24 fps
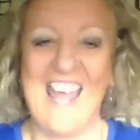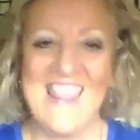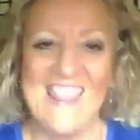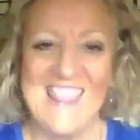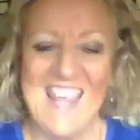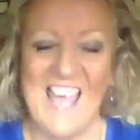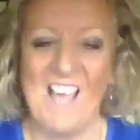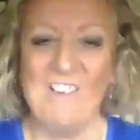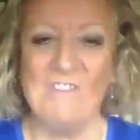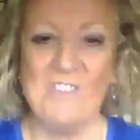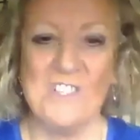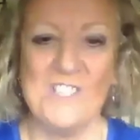
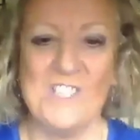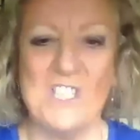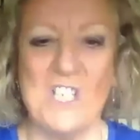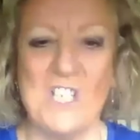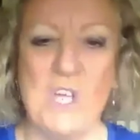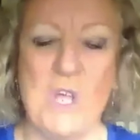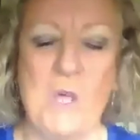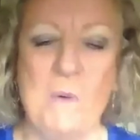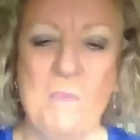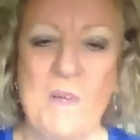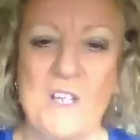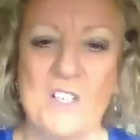That was the
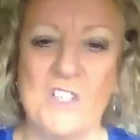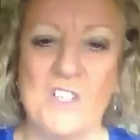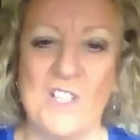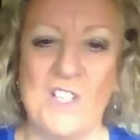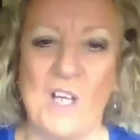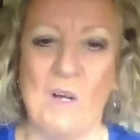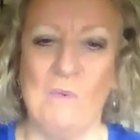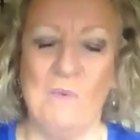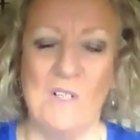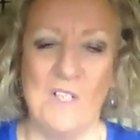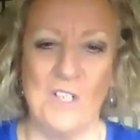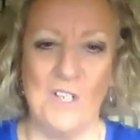image
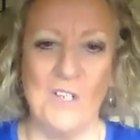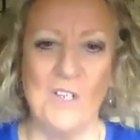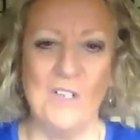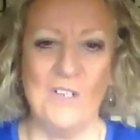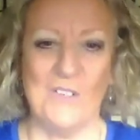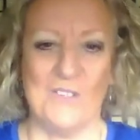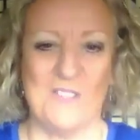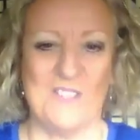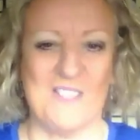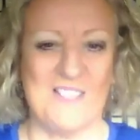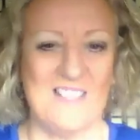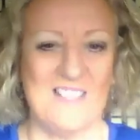that we used.
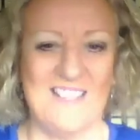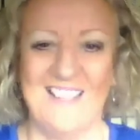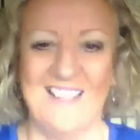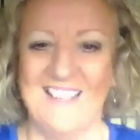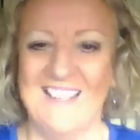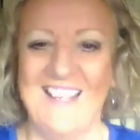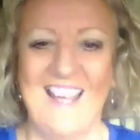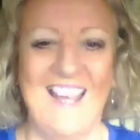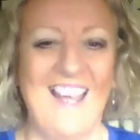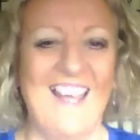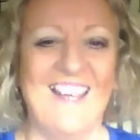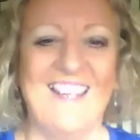
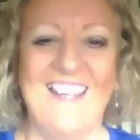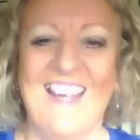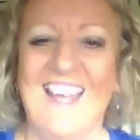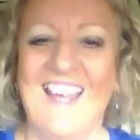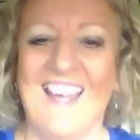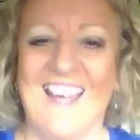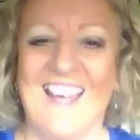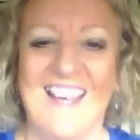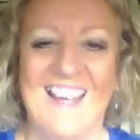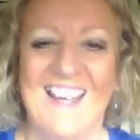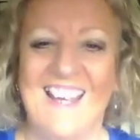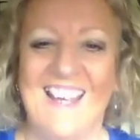
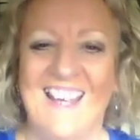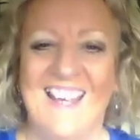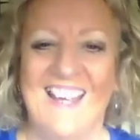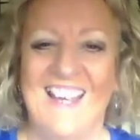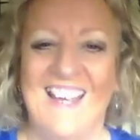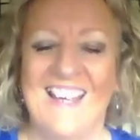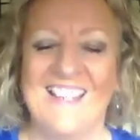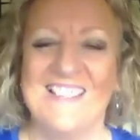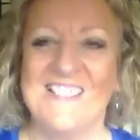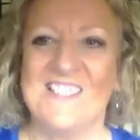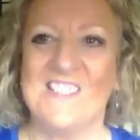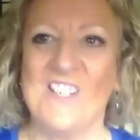Yeah.
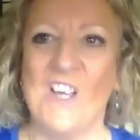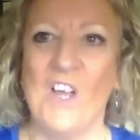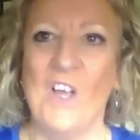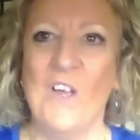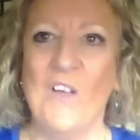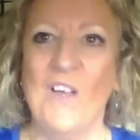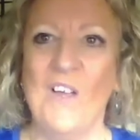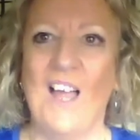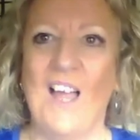So